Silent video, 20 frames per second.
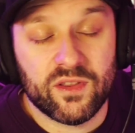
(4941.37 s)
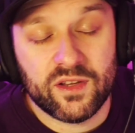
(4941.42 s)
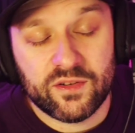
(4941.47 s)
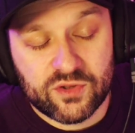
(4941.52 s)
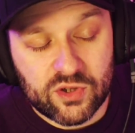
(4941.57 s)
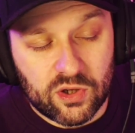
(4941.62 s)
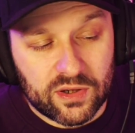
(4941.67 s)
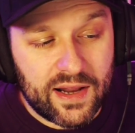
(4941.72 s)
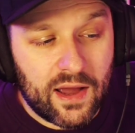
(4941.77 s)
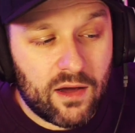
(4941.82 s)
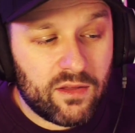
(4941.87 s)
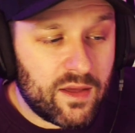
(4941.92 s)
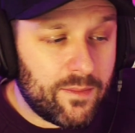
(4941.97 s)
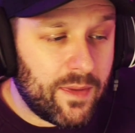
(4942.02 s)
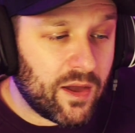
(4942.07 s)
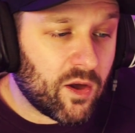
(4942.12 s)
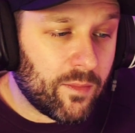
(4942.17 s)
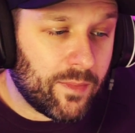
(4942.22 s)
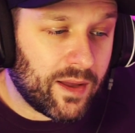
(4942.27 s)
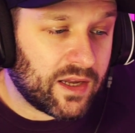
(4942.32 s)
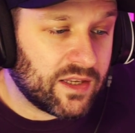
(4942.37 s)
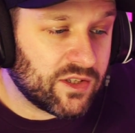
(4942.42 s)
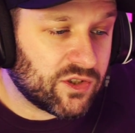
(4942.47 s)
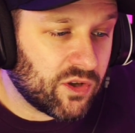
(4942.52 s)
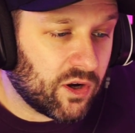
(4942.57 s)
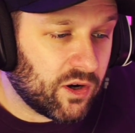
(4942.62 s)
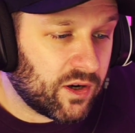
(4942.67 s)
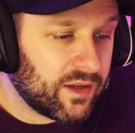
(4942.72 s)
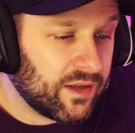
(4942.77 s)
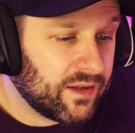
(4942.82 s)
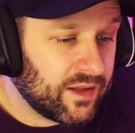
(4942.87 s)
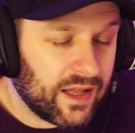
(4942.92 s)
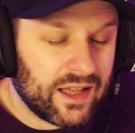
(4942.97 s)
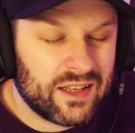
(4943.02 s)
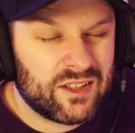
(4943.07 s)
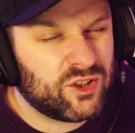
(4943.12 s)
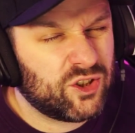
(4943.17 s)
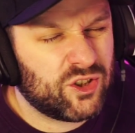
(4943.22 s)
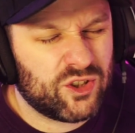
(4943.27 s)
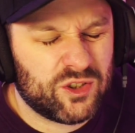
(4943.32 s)
They've sold out. They may come back in stock.
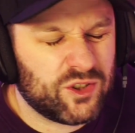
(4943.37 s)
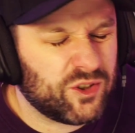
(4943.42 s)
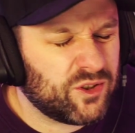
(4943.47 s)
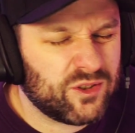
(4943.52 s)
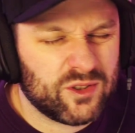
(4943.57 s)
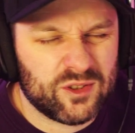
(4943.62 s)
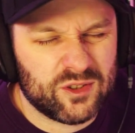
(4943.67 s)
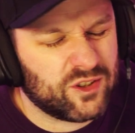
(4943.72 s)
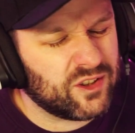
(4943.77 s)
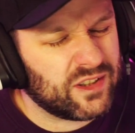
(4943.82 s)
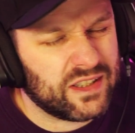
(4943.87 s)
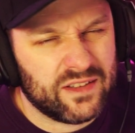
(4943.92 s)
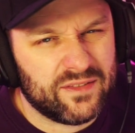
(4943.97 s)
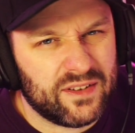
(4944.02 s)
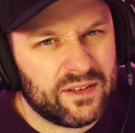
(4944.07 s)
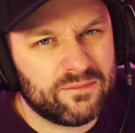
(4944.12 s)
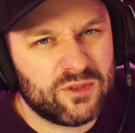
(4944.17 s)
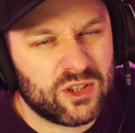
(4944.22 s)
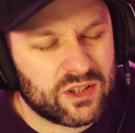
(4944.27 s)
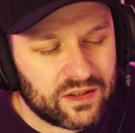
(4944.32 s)
Just leave it.